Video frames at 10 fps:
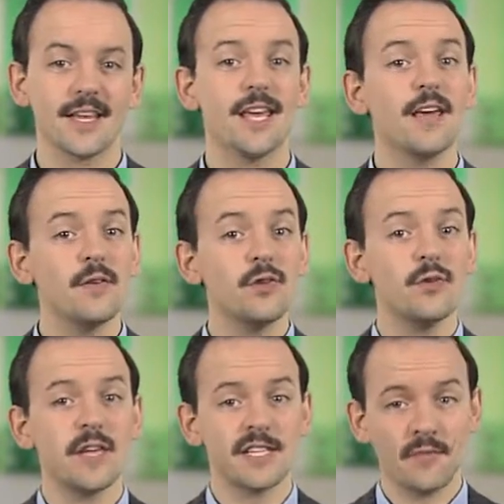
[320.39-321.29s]
If you do
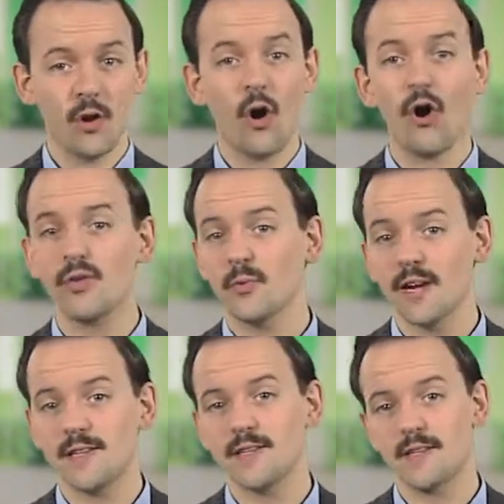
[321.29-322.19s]
this for all the
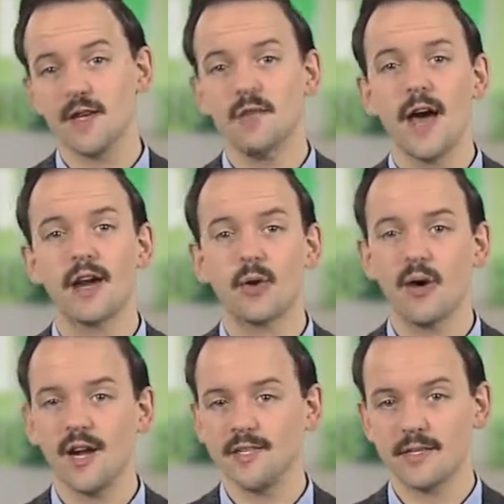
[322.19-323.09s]
risks that you've
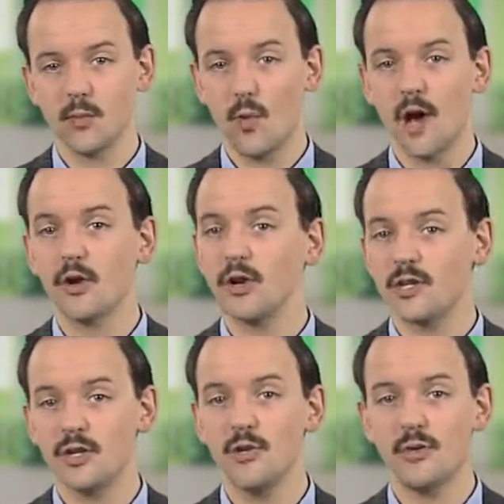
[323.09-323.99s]
categorized as a 1 or a
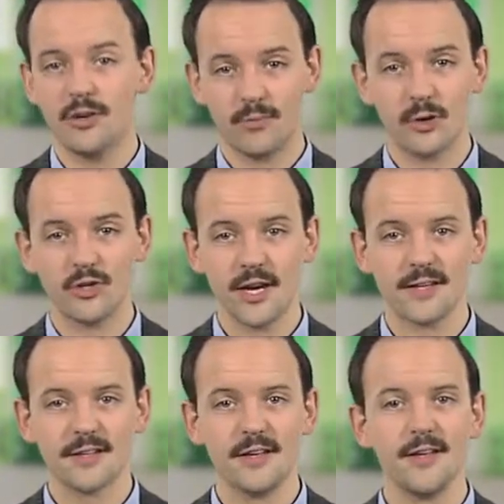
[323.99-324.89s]
2 in your
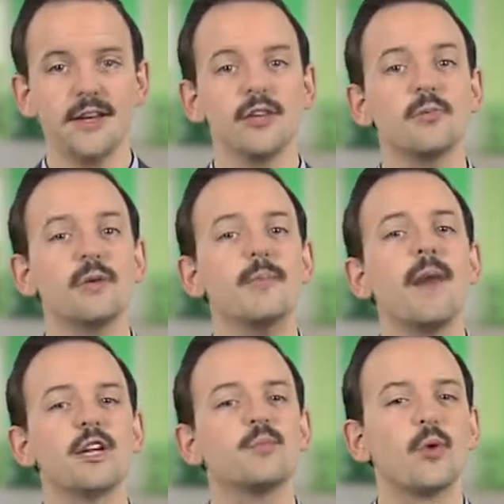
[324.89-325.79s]
project, you'll be
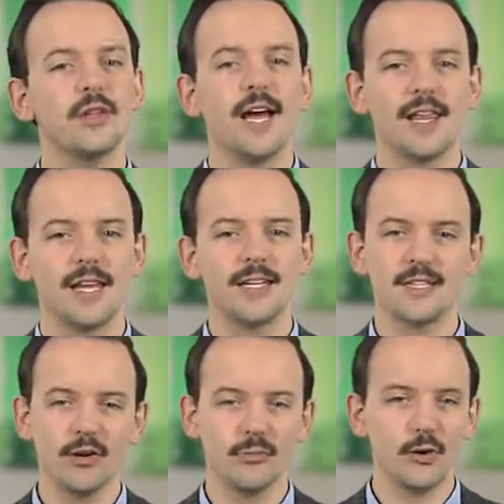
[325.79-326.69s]
much more likely to
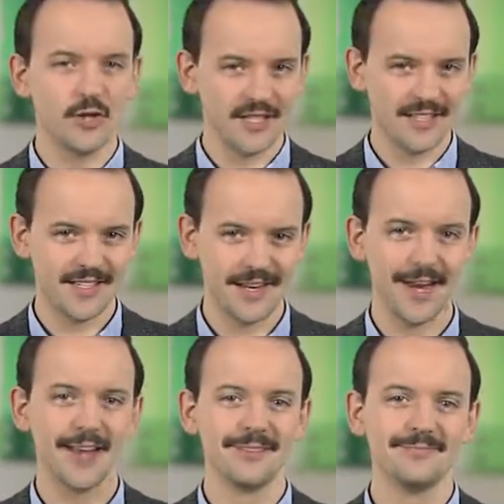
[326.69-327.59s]
see your project
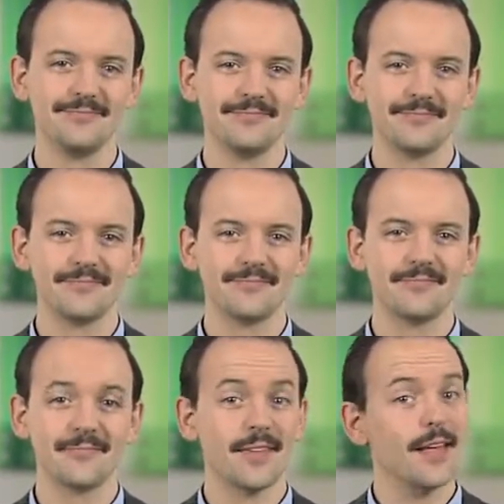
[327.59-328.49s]
succeed.
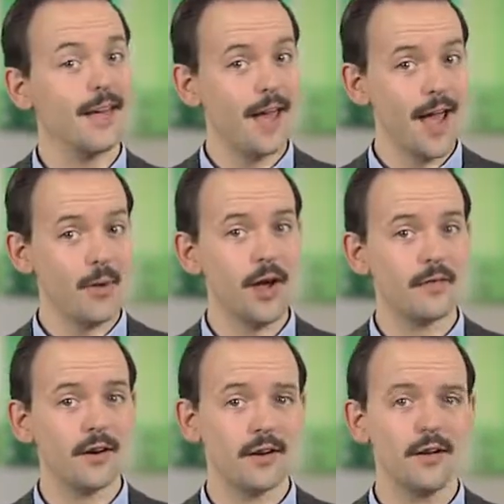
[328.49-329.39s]

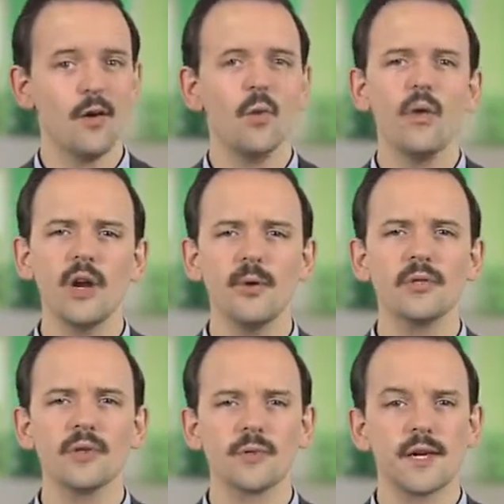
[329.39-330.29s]
However, what about
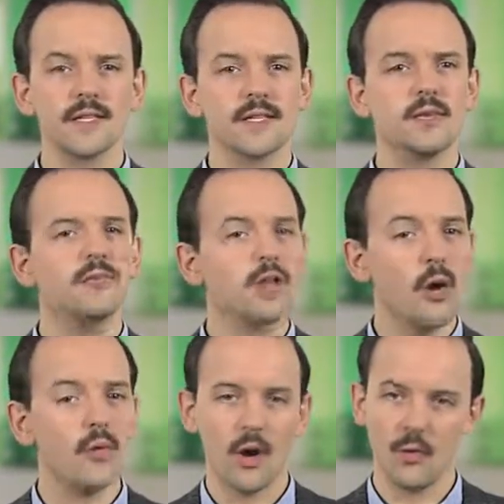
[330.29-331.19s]
those risks you
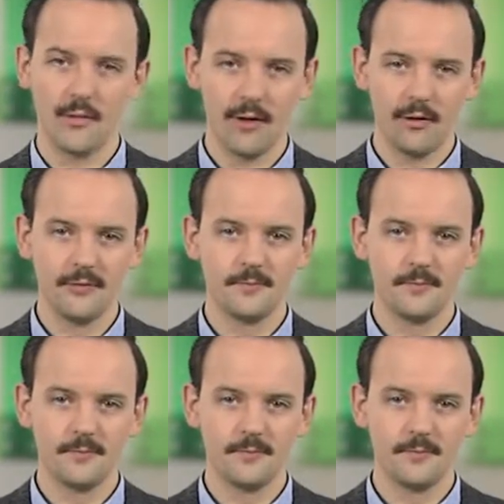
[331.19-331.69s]
don't know about?